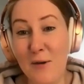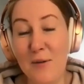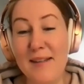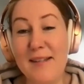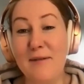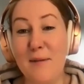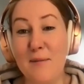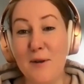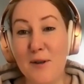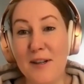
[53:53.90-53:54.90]
all these
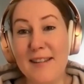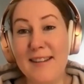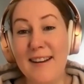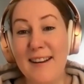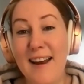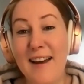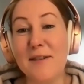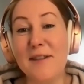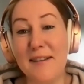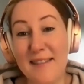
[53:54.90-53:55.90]
different projects turn
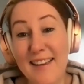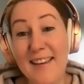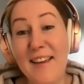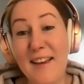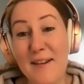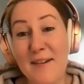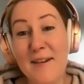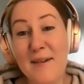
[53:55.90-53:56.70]
out. So thank you.